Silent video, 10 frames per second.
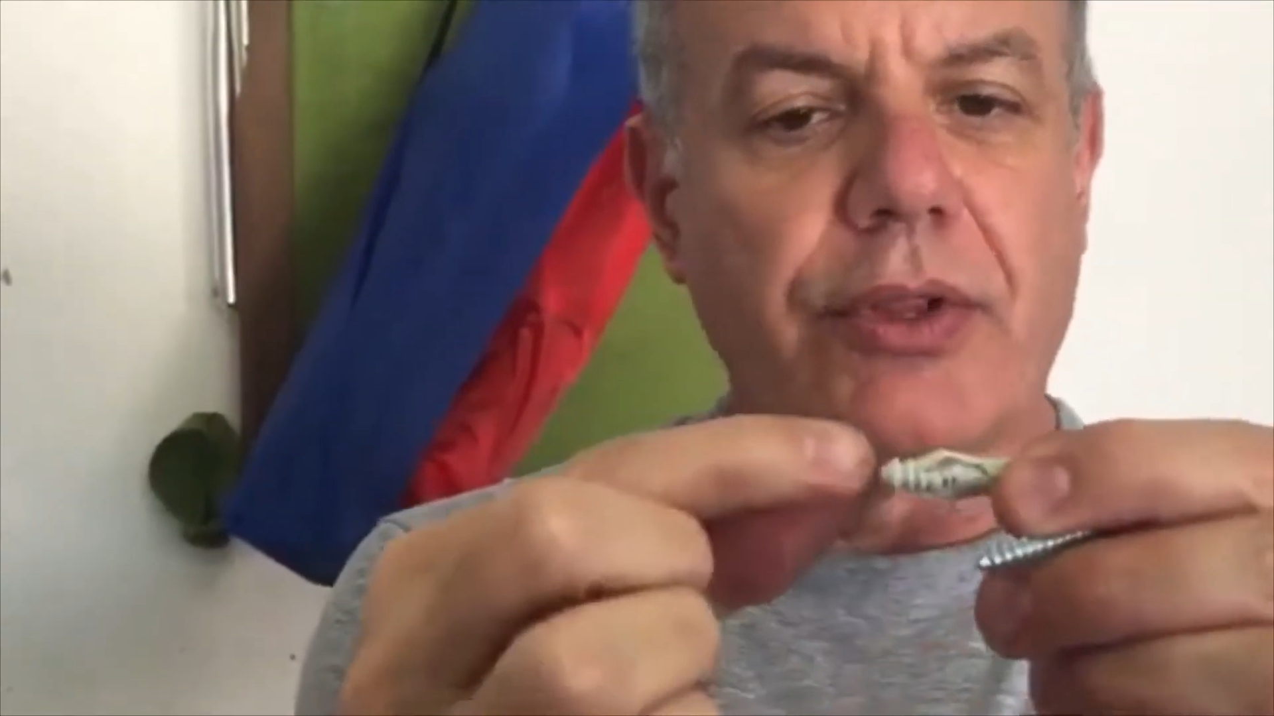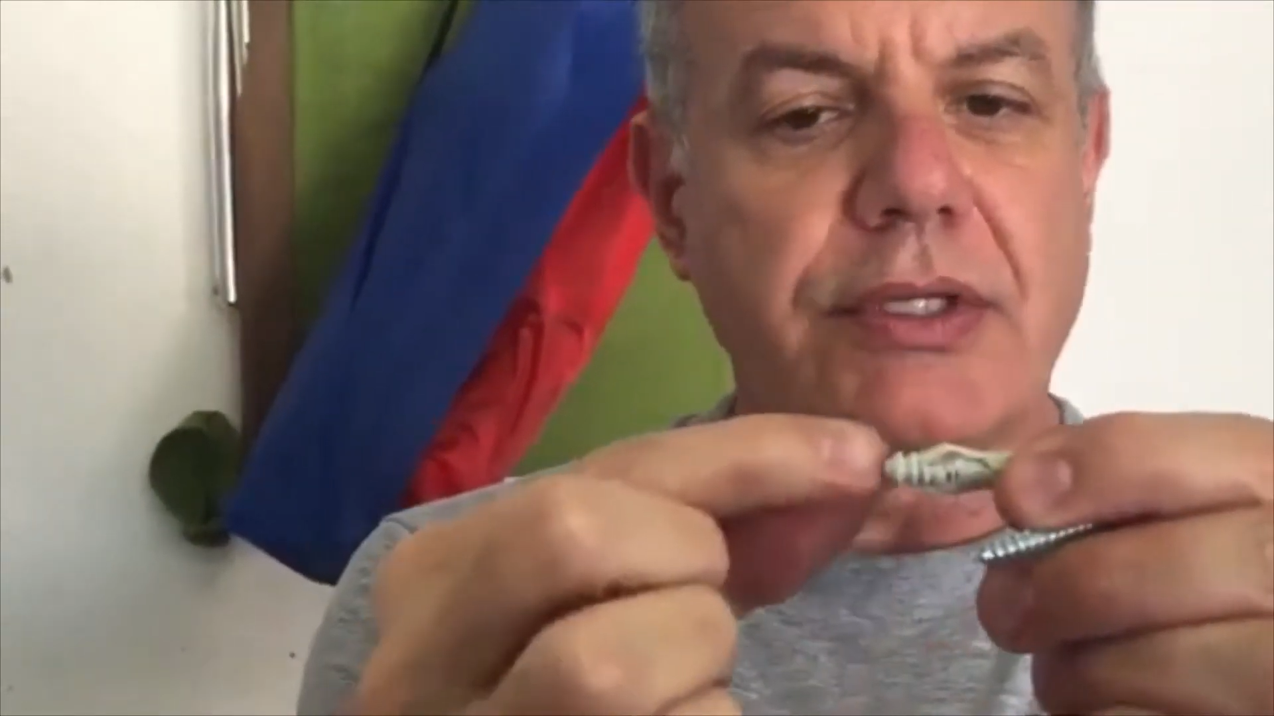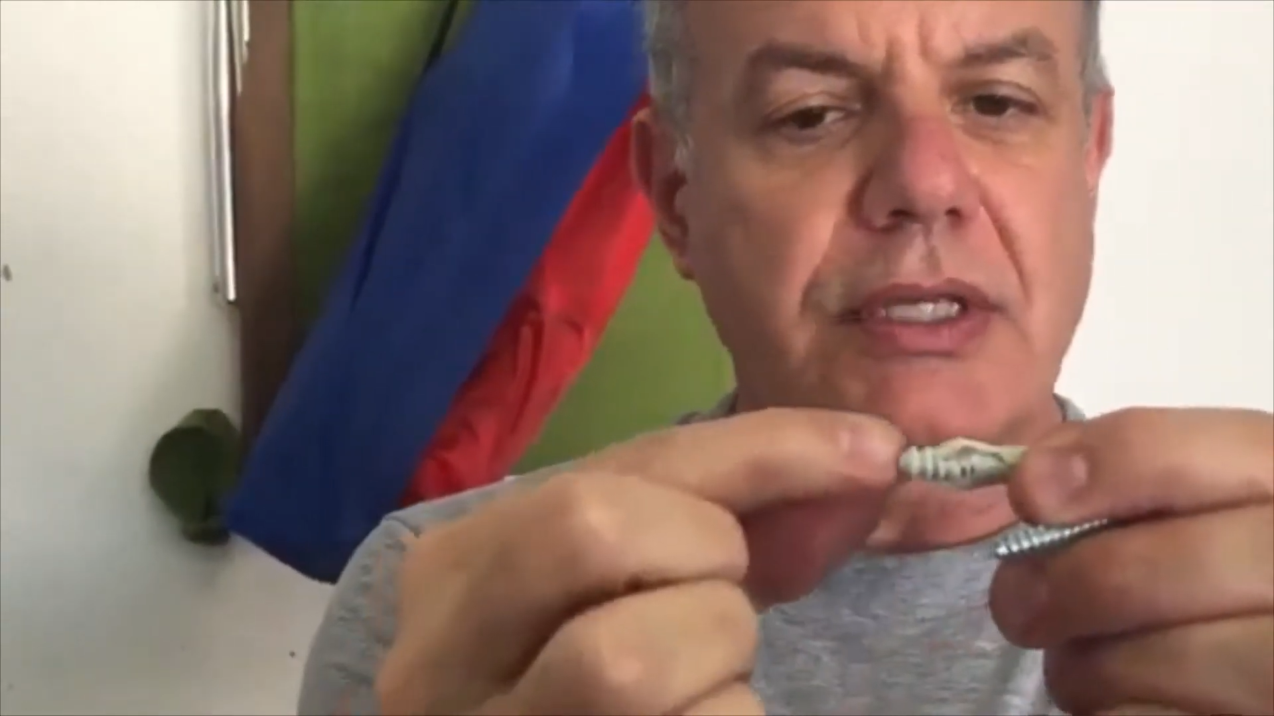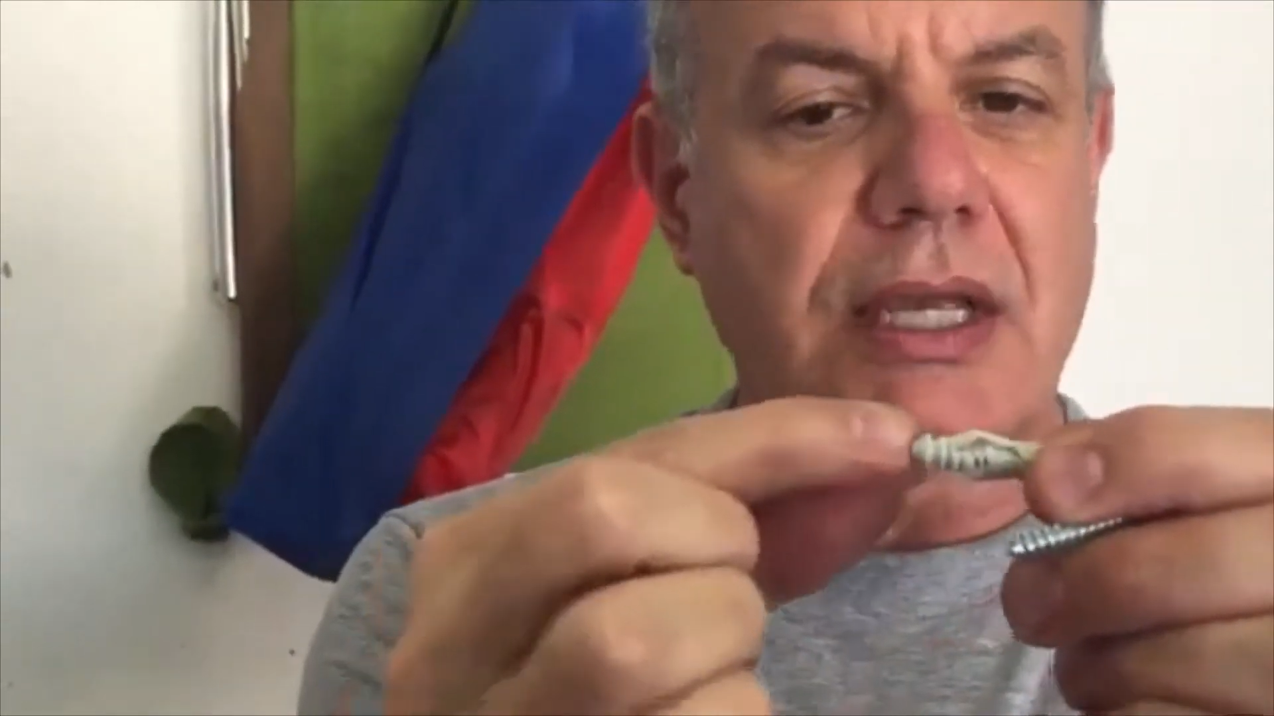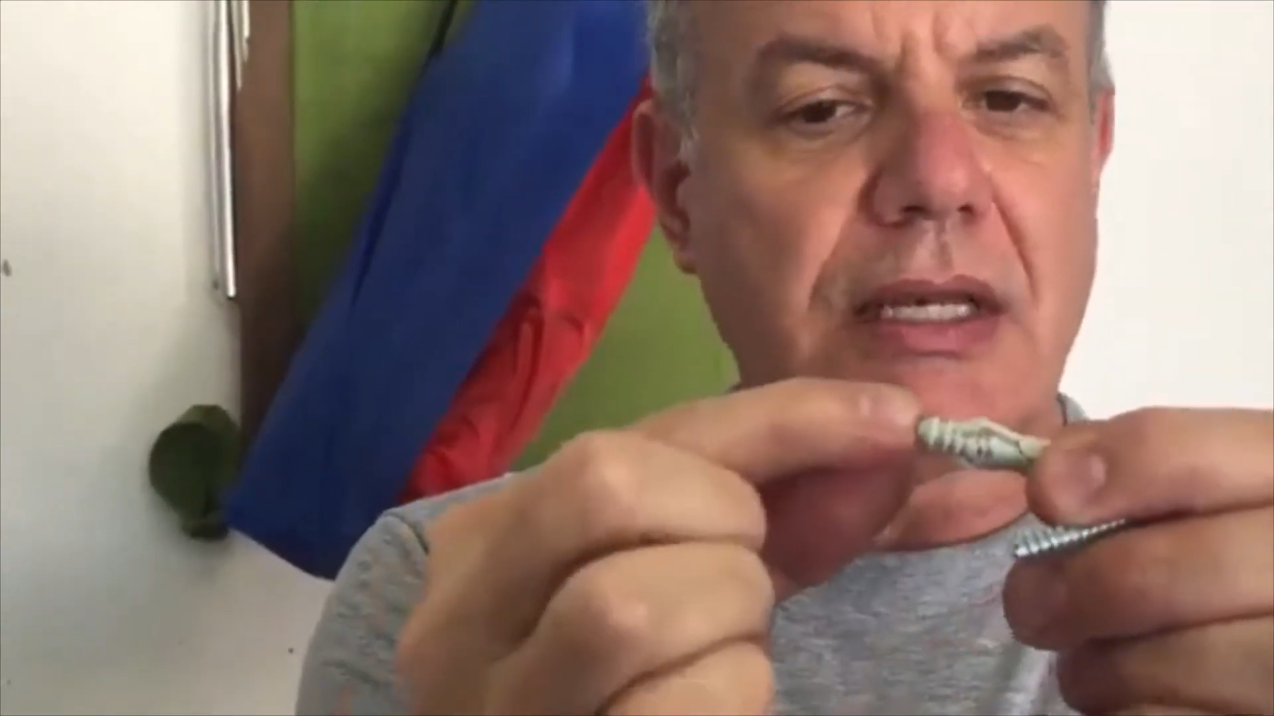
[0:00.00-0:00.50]

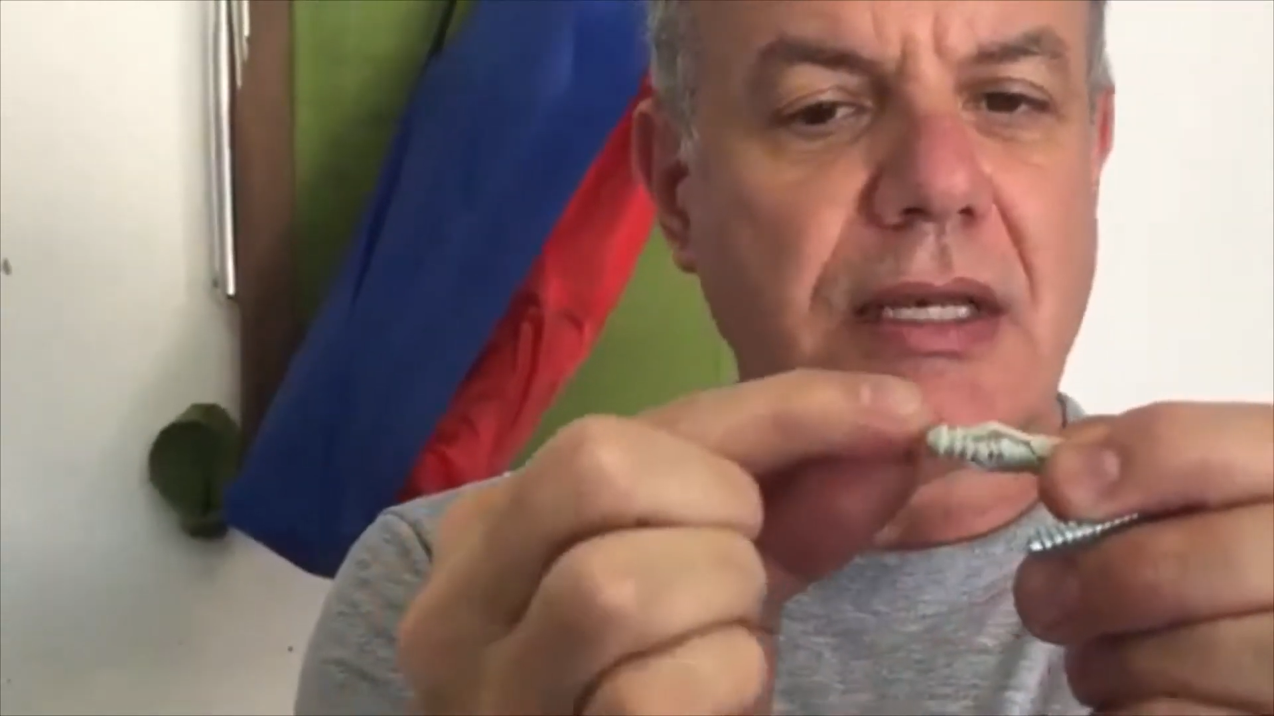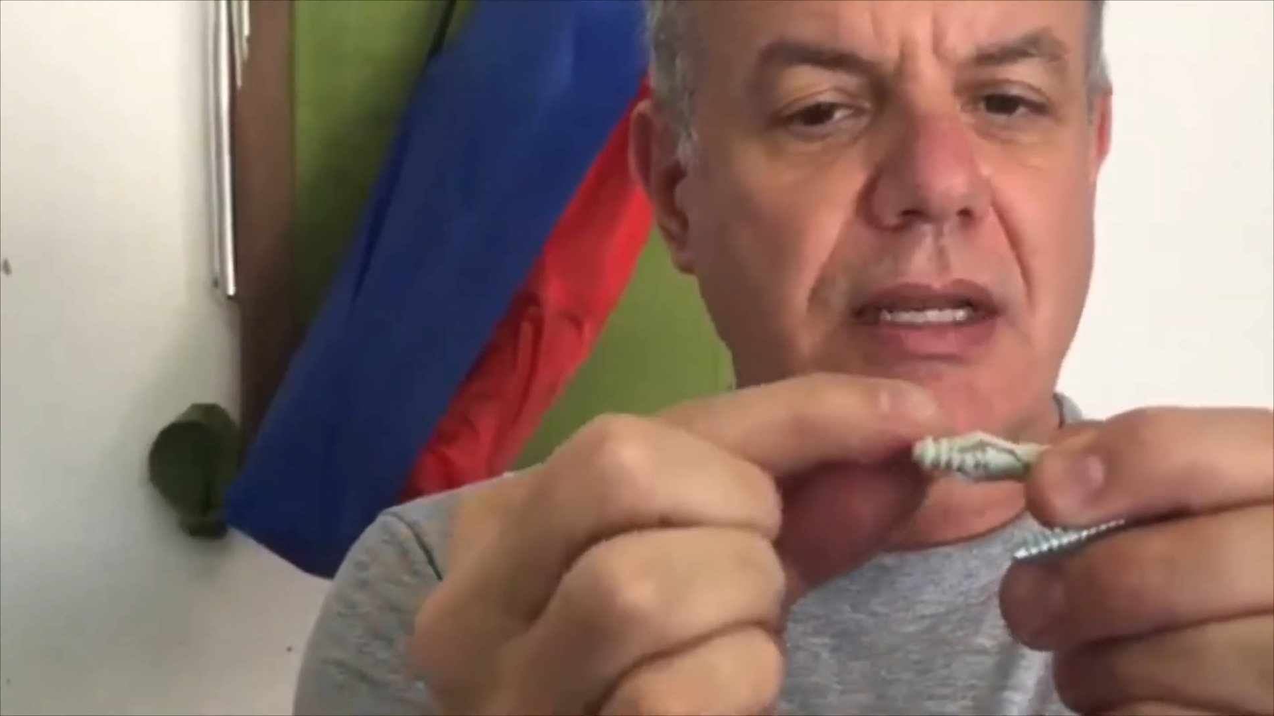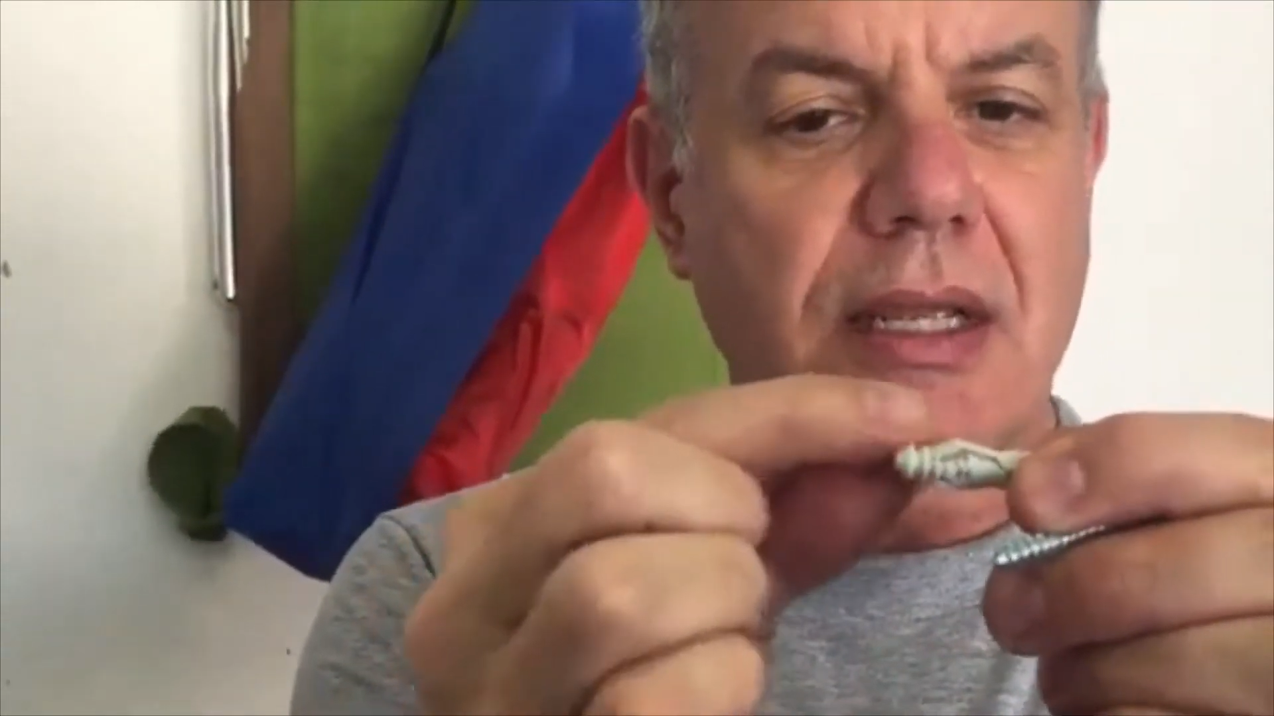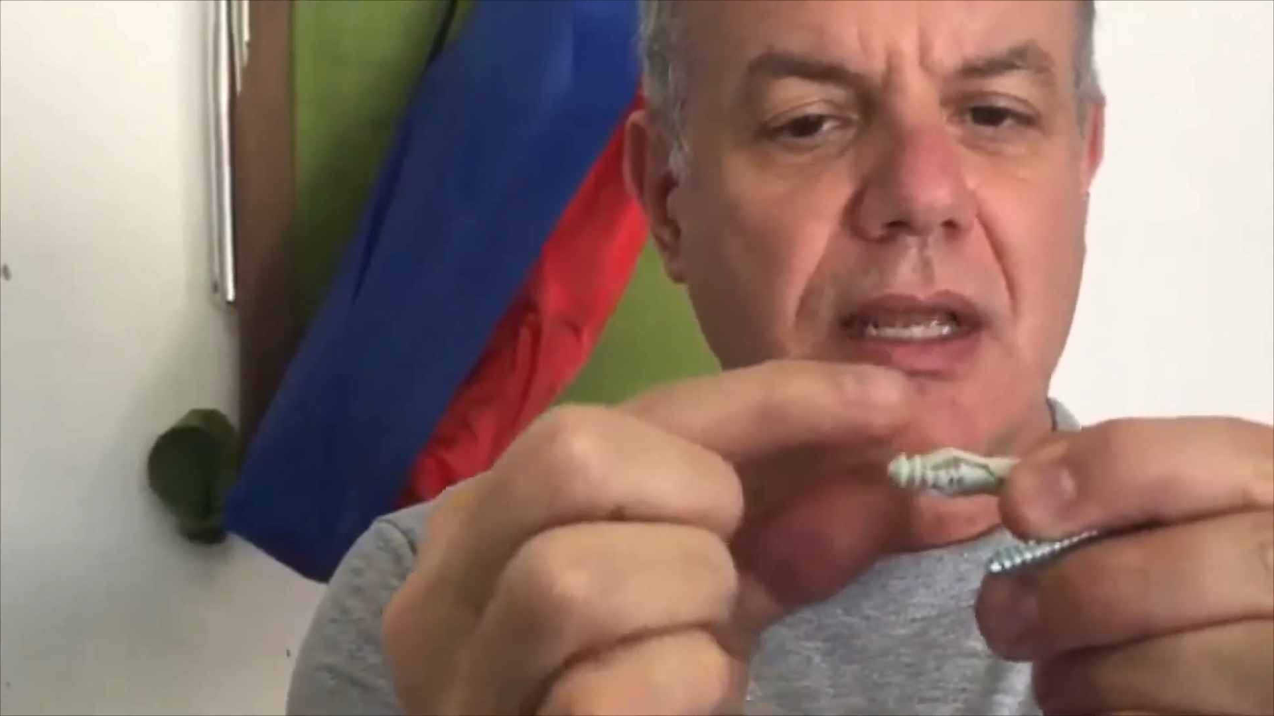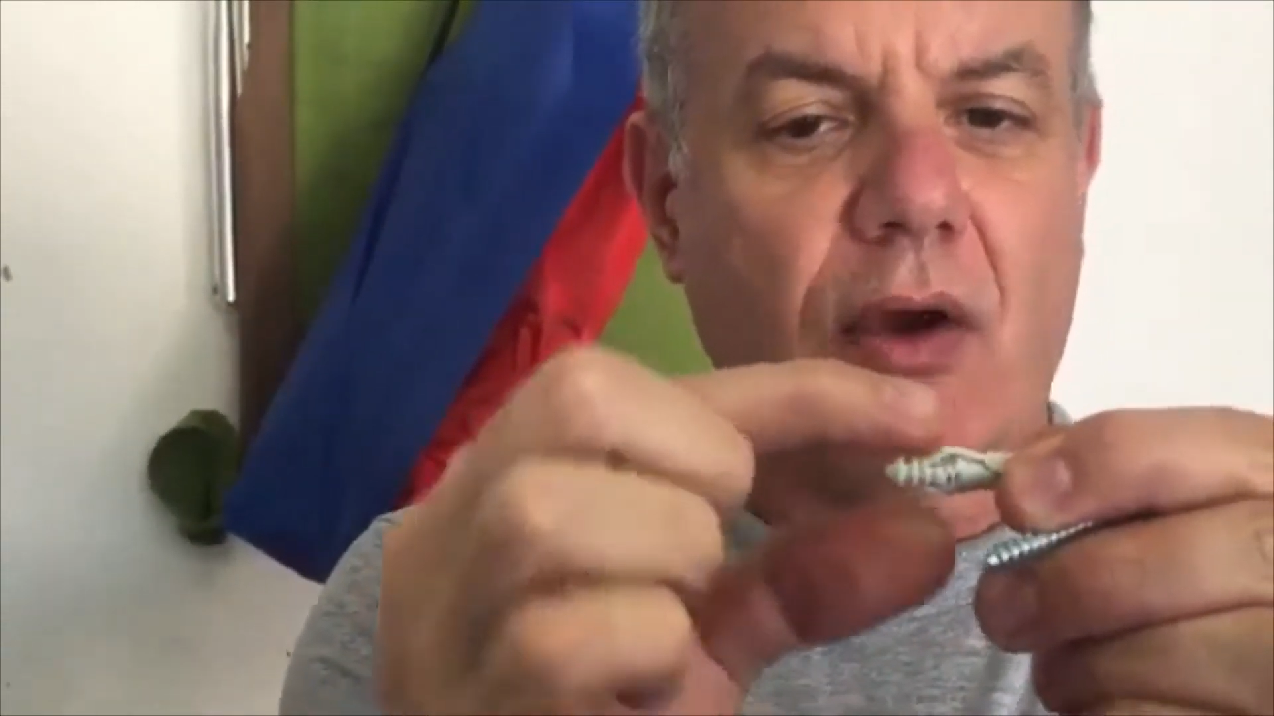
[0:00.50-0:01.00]
this in,